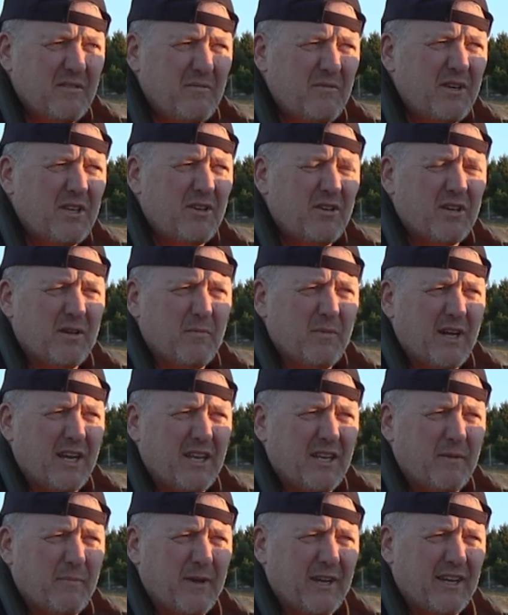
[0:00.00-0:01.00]
What are you
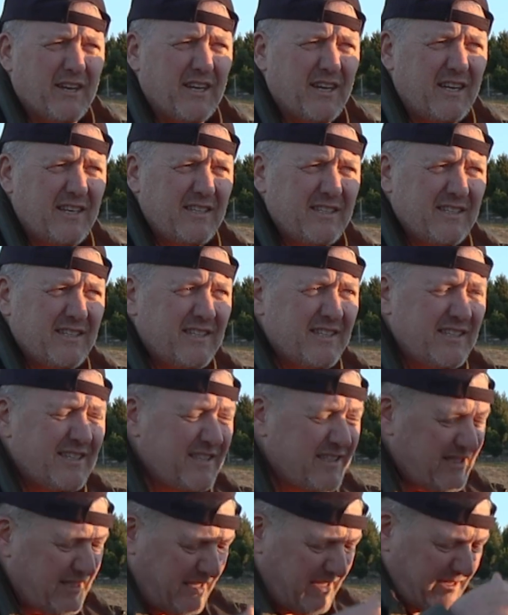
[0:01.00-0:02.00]
complaining about, huh?
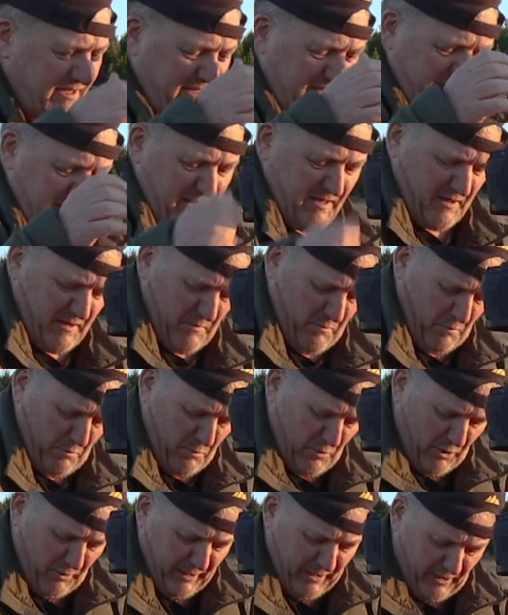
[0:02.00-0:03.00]

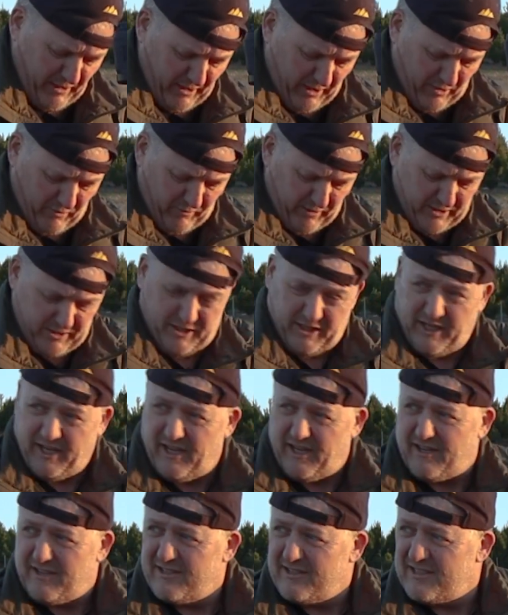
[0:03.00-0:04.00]
Mooing like a crazy
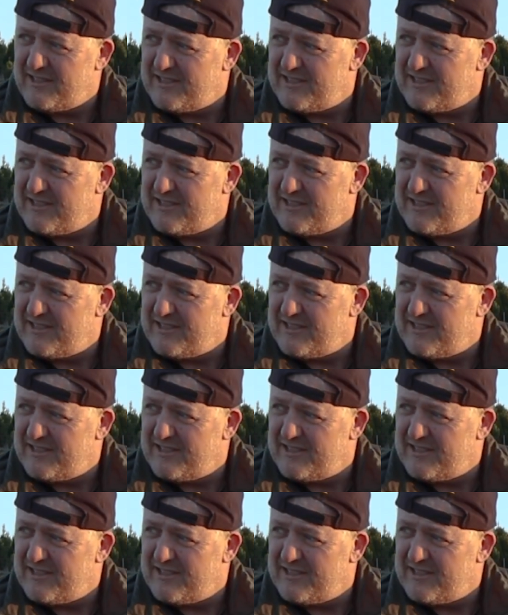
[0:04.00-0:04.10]
cow.